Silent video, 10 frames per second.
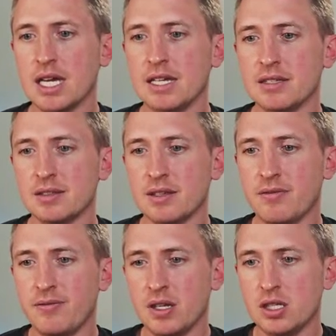is
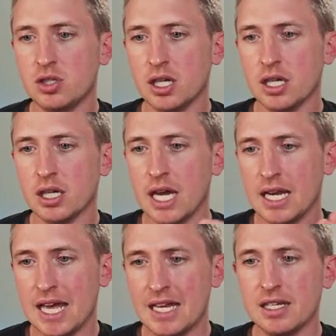finishing
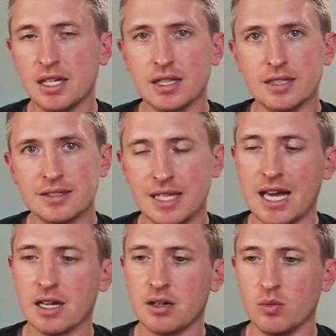and ending the
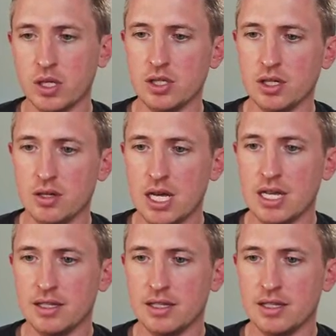stack widget.